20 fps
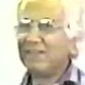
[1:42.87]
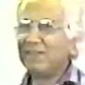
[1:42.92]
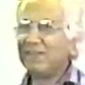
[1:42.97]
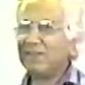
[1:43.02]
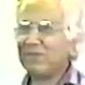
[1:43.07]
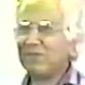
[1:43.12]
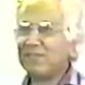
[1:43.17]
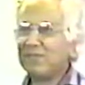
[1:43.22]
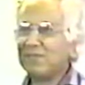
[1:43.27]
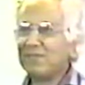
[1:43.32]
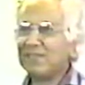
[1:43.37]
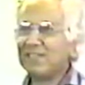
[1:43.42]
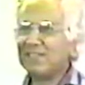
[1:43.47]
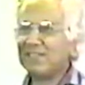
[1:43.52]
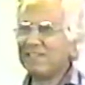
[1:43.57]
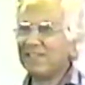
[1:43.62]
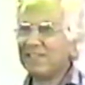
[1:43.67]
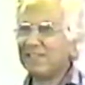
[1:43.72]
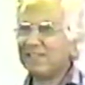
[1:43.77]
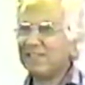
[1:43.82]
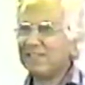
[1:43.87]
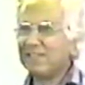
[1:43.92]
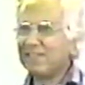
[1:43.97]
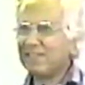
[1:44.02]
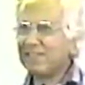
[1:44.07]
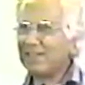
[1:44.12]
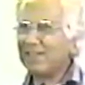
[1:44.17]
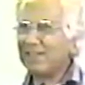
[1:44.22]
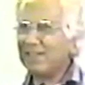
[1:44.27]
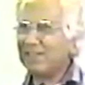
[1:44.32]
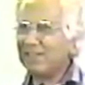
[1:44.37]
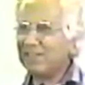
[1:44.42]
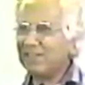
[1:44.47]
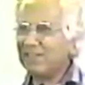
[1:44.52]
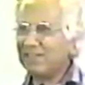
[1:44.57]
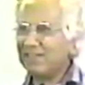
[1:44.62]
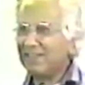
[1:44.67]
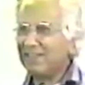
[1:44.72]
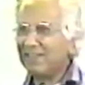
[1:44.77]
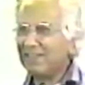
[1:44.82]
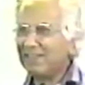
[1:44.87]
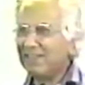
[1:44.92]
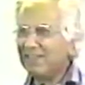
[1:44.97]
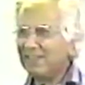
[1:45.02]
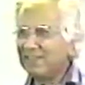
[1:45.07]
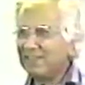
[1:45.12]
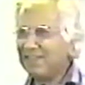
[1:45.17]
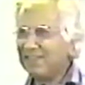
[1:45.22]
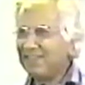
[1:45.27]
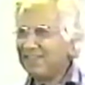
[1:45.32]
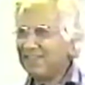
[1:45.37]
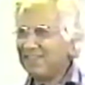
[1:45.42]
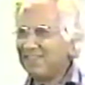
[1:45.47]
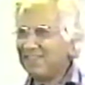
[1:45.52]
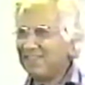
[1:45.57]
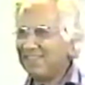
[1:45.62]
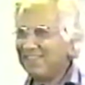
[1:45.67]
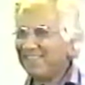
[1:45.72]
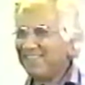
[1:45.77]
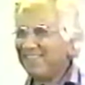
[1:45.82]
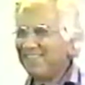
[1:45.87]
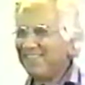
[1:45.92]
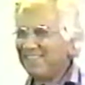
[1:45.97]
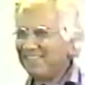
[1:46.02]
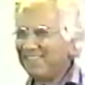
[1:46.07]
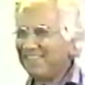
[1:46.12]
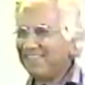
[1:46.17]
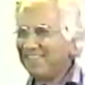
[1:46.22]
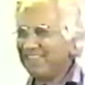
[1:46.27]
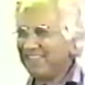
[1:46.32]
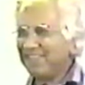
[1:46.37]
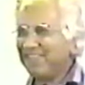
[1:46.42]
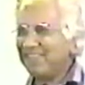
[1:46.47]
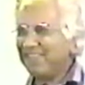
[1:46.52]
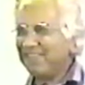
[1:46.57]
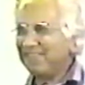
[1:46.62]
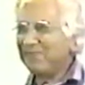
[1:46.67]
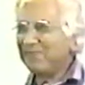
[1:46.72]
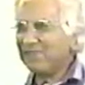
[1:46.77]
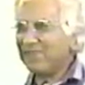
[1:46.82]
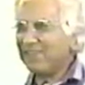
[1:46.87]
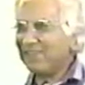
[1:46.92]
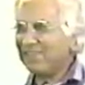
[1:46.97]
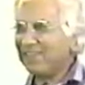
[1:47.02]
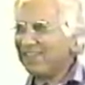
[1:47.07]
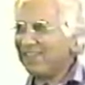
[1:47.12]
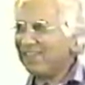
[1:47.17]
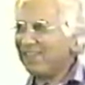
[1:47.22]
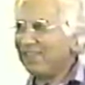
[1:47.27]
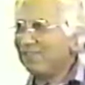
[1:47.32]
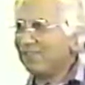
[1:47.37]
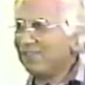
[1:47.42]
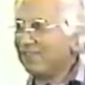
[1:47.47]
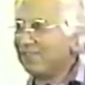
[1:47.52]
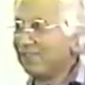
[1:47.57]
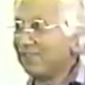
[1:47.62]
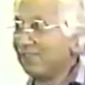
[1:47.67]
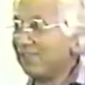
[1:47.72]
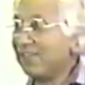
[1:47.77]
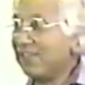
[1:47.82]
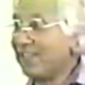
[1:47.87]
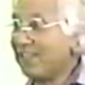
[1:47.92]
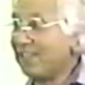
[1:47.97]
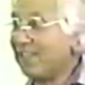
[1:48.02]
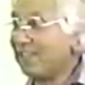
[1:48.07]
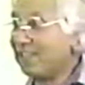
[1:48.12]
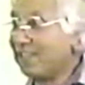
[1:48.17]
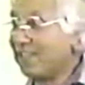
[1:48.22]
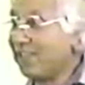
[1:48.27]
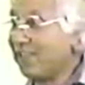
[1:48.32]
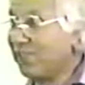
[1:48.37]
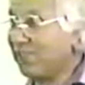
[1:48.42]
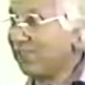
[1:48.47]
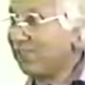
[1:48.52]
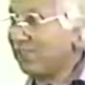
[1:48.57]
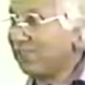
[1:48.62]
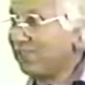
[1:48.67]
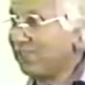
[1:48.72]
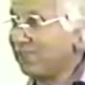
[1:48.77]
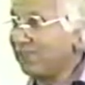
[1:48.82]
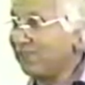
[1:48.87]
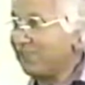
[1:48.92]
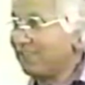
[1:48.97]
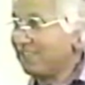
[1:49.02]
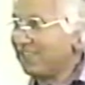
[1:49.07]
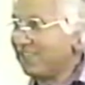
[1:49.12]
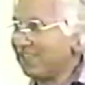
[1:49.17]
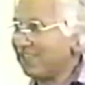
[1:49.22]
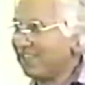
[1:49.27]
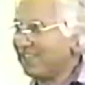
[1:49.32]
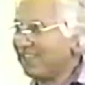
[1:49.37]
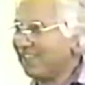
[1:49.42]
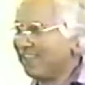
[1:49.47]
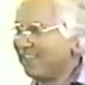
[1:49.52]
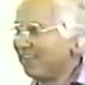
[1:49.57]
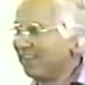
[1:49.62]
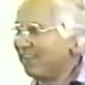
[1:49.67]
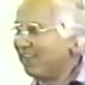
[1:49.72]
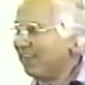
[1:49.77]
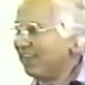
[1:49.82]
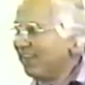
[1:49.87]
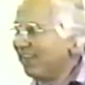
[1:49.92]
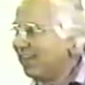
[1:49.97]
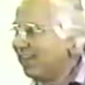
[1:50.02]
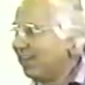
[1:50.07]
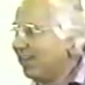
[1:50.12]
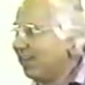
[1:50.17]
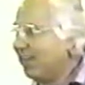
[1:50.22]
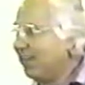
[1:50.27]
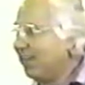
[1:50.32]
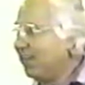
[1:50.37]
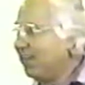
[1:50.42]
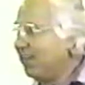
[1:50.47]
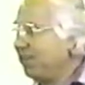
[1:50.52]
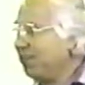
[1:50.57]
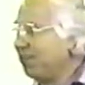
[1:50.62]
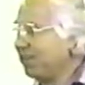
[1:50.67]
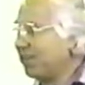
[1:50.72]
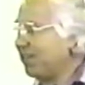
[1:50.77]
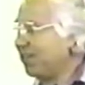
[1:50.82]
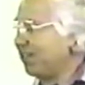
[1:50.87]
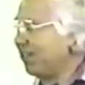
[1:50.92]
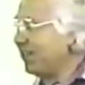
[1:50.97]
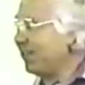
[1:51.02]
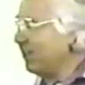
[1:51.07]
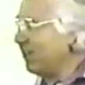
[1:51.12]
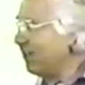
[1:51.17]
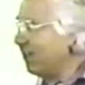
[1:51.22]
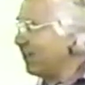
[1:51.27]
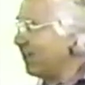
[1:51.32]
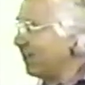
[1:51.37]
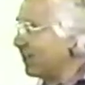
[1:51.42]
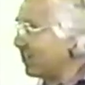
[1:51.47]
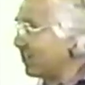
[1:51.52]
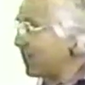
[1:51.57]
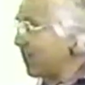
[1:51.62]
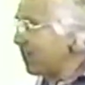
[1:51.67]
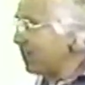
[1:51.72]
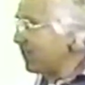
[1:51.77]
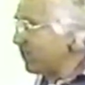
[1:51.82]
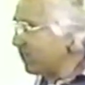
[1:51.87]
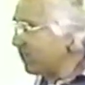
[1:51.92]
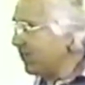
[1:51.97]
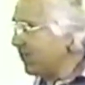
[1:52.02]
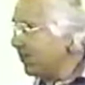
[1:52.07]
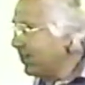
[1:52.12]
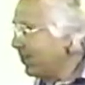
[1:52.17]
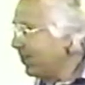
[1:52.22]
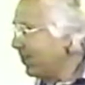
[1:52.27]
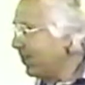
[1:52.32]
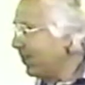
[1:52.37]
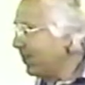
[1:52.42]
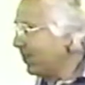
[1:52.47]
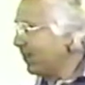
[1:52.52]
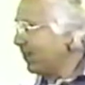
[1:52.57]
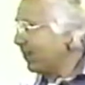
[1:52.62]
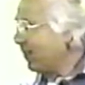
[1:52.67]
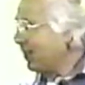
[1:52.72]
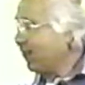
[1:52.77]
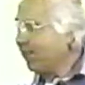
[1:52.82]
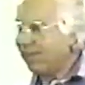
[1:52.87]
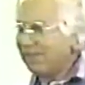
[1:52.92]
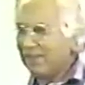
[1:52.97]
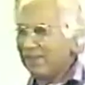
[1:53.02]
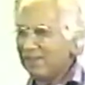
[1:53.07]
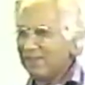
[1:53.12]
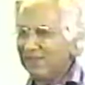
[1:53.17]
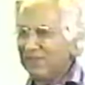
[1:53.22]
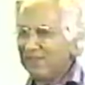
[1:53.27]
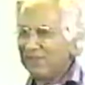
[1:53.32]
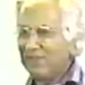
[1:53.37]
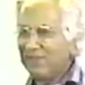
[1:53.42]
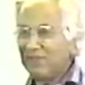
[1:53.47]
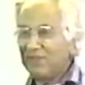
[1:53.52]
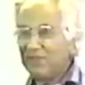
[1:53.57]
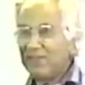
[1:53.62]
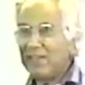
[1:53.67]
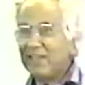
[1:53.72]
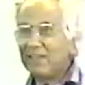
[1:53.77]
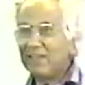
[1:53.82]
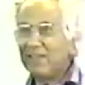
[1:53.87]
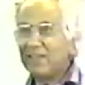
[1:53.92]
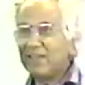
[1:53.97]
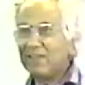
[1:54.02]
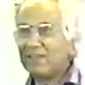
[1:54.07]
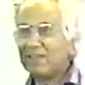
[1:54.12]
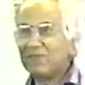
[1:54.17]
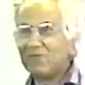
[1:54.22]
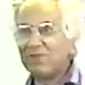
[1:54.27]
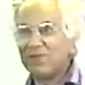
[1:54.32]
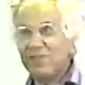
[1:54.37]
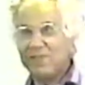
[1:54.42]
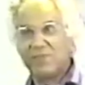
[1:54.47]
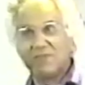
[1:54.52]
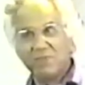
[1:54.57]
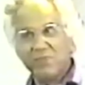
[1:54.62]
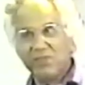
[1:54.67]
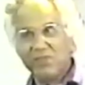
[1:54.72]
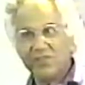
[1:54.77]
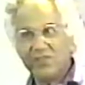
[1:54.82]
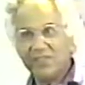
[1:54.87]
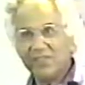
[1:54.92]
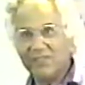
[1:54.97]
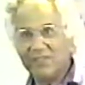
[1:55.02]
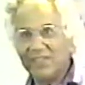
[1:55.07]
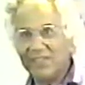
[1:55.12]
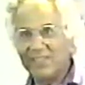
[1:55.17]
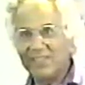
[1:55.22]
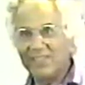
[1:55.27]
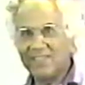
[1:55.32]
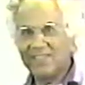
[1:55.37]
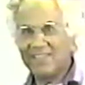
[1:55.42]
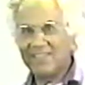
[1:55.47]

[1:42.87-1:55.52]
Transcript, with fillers: And where was he on this occasion? At the temple, okay? He was looking at the sanctuary services. And he was studying the sanctuary to find out what his mission was.